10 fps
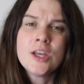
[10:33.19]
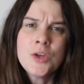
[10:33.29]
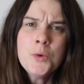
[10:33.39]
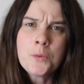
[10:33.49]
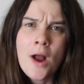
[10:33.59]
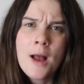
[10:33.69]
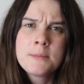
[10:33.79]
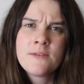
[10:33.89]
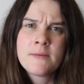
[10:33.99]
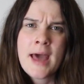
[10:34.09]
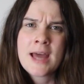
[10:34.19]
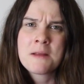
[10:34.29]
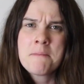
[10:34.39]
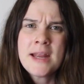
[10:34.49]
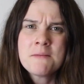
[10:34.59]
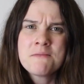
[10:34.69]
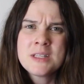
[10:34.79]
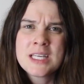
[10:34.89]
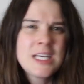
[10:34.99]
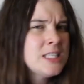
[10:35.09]
You robbed him of that and made him
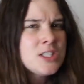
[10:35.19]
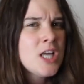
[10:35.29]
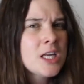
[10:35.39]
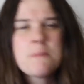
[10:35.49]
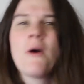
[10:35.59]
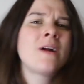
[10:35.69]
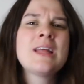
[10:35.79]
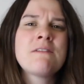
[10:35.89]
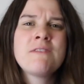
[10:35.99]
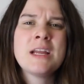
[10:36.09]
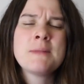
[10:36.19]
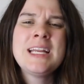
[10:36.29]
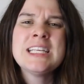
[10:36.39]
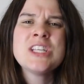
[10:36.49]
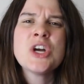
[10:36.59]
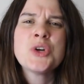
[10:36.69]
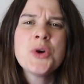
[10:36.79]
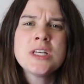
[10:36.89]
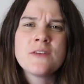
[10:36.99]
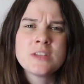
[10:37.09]
feel like he's not a part of that family and he's not
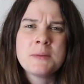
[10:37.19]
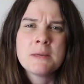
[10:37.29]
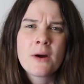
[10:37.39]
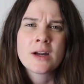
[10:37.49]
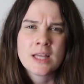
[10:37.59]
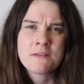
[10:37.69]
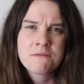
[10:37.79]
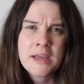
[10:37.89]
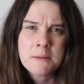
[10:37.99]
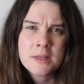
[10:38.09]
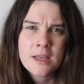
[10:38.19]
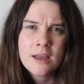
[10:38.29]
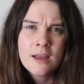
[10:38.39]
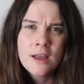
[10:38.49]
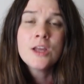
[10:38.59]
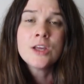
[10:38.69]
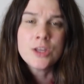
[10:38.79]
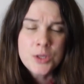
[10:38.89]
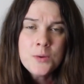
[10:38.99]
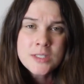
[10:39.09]
good enough to be a part of that family.
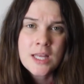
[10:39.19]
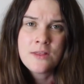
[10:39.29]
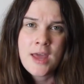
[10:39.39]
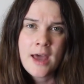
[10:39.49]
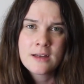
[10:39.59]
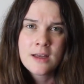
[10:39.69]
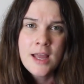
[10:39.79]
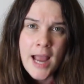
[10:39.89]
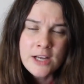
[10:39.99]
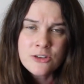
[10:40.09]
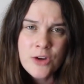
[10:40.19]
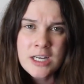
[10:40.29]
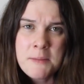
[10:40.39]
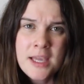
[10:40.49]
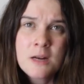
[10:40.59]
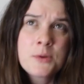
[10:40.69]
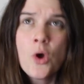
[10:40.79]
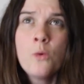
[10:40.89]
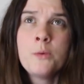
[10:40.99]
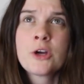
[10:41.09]
You did that. And you're trying to make it up with,
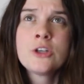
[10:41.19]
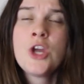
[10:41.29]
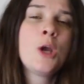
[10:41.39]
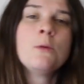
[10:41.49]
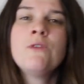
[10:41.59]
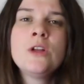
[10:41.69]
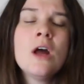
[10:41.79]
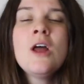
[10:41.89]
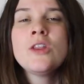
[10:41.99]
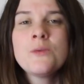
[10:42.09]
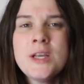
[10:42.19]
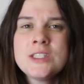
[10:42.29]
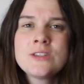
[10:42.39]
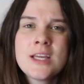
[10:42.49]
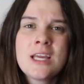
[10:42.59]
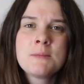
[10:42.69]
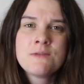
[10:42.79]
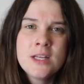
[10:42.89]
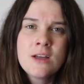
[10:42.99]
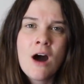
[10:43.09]
oh, we're going to take him to VidCon. The reason you're taking him to
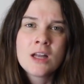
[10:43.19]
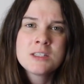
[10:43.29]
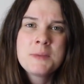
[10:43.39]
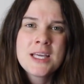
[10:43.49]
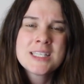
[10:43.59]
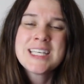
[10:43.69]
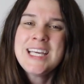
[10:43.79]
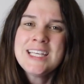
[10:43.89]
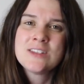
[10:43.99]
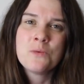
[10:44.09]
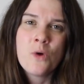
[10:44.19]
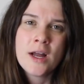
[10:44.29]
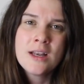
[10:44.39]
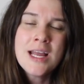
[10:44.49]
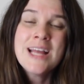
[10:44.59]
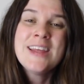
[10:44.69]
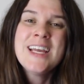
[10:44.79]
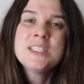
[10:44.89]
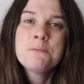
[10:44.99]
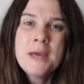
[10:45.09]
VidCon is because he's the one that
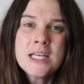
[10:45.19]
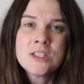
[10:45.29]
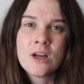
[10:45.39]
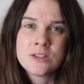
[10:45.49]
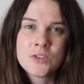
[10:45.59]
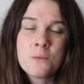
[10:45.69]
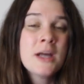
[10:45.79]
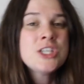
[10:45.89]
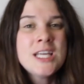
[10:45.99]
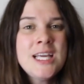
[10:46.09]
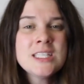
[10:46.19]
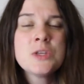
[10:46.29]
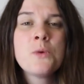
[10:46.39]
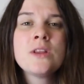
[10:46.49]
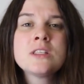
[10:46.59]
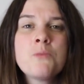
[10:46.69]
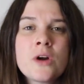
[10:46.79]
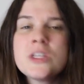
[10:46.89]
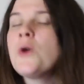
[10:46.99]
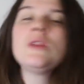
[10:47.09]
gets picked on so much. He's the one that's
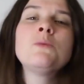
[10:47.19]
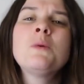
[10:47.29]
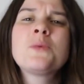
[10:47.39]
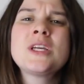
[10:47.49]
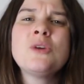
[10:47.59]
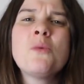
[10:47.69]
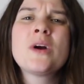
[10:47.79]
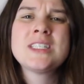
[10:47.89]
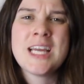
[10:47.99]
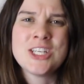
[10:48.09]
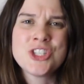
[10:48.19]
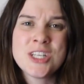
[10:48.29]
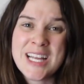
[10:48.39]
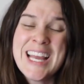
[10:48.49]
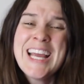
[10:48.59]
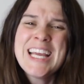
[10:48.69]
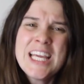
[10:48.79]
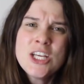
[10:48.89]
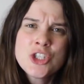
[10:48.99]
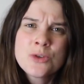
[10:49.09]
more known, that will bring you more attention.
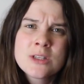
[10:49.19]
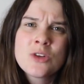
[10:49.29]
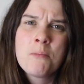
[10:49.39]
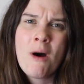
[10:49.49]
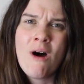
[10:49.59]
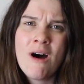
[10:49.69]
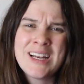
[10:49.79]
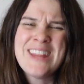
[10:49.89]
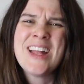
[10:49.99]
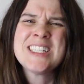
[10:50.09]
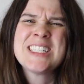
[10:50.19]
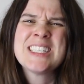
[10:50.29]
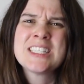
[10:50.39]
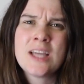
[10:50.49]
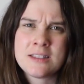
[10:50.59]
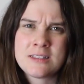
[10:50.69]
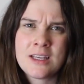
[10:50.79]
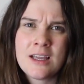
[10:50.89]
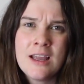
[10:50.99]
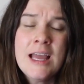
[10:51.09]
He's your little pawn, and that's
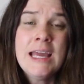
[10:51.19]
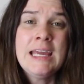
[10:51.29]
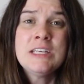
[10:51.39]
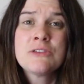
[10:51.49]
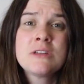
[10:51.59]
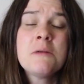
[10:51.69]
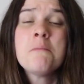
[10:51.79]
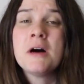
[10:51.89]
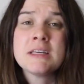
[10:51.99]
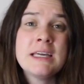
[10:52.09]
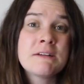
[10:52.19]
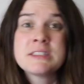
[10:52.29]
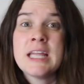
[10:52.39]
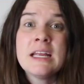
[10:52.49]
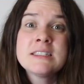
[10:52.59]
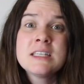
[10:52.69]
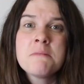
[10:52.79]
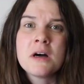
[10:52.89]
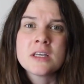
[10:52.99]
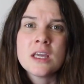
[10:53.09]
disgusting. He's your little monkey, dancing
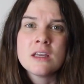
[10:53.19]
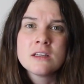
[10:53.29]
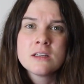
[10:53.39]
monkey.